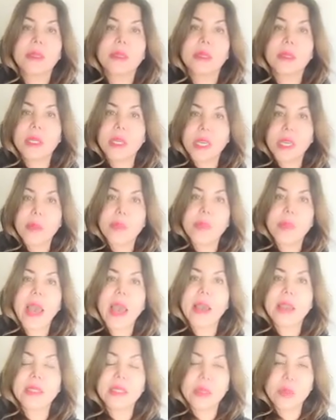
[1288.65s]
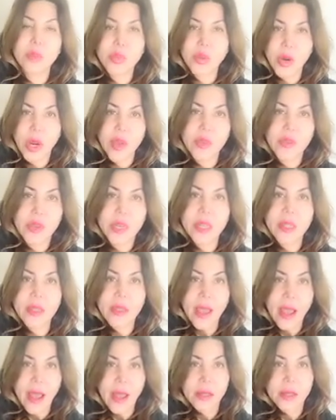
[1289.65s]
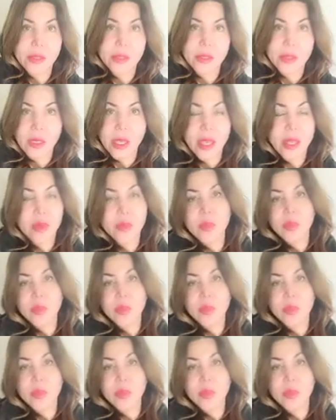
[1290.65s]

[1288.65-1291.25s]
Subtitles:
kickbacks and profit in that, and